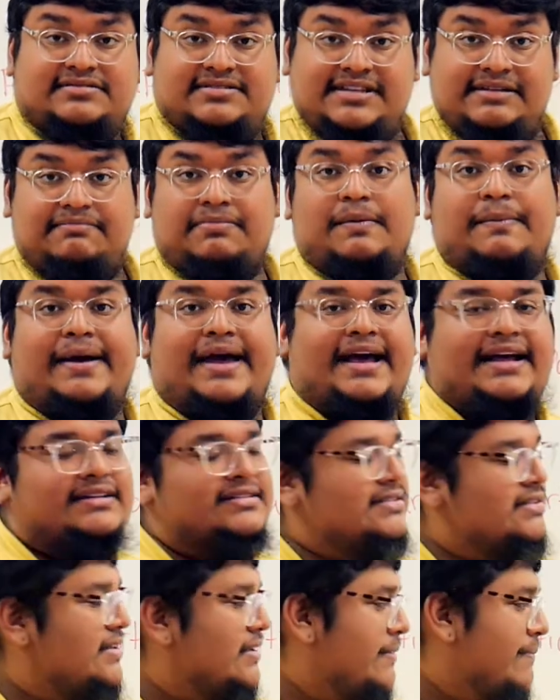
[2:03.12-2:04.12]
simple
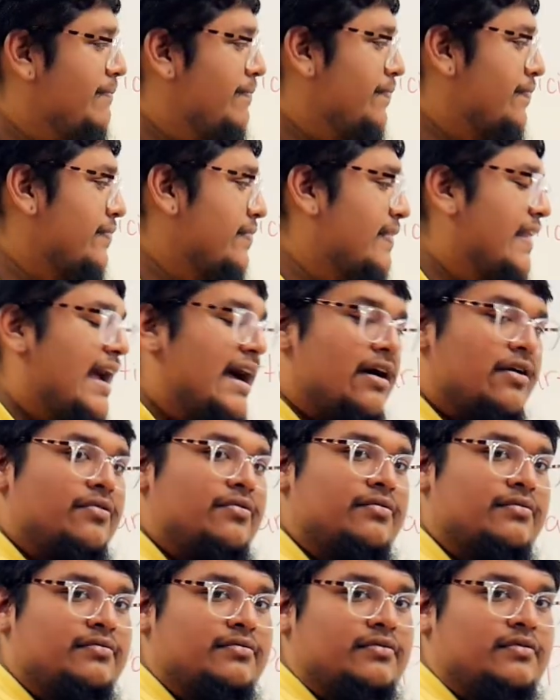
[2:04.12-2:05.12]
past. Now,
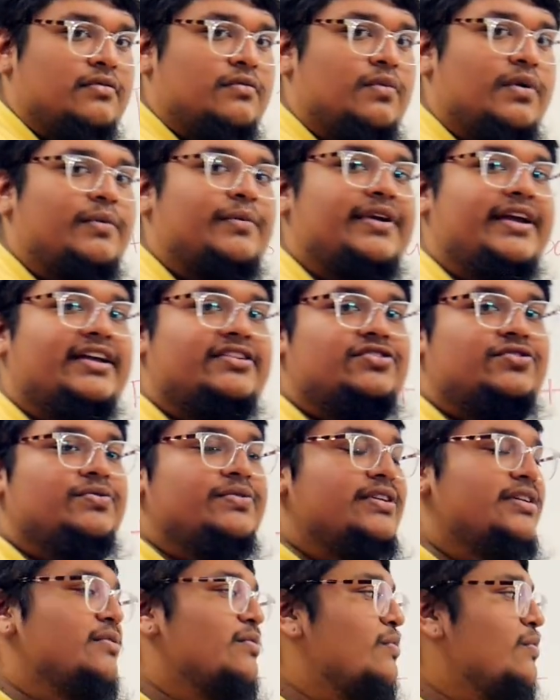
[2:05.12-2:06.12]
when we get to
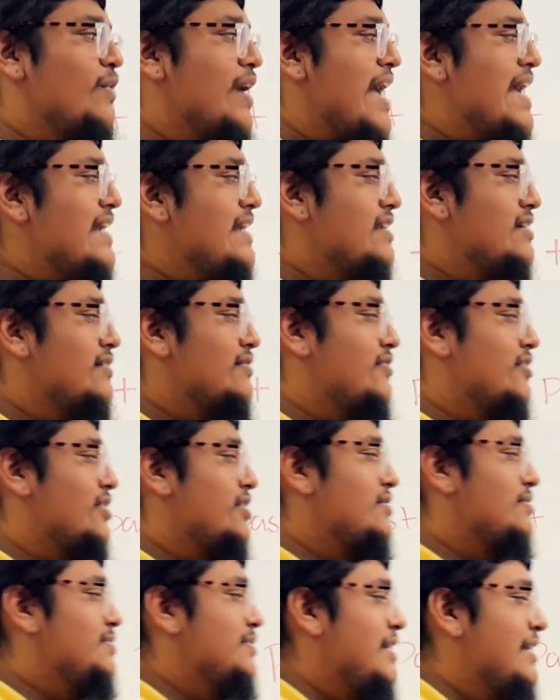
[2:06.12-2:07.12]
irregular
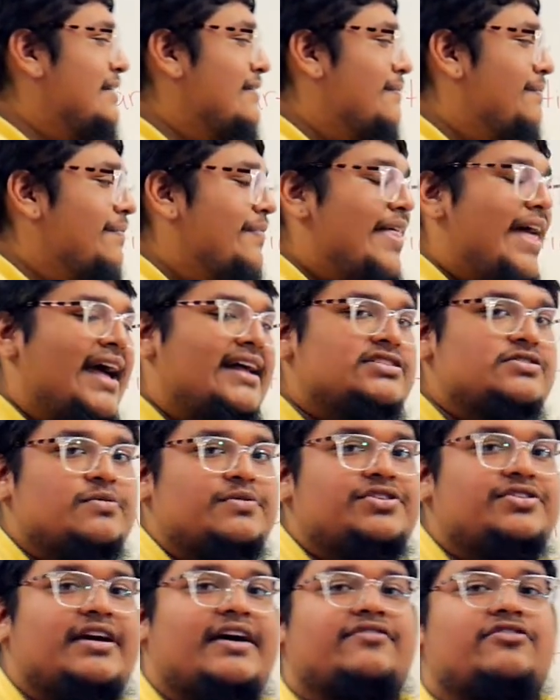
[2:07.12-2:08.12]
verbs, that's when
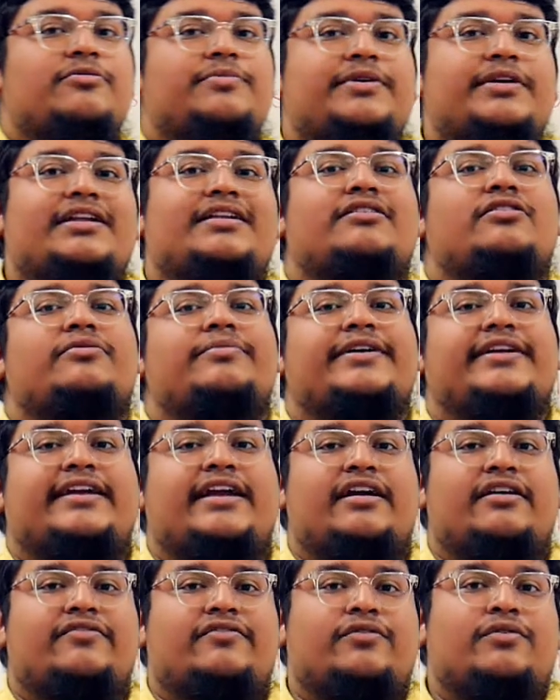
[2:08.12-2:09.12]
you have to be a little bit
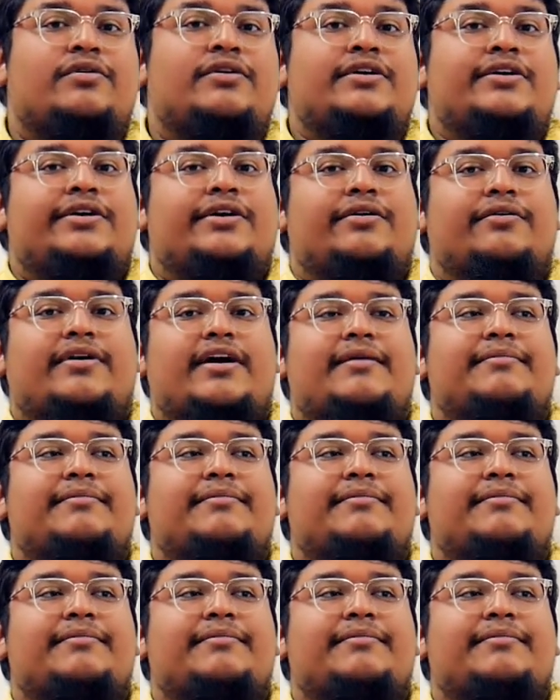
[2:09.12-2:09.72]
careful, okay?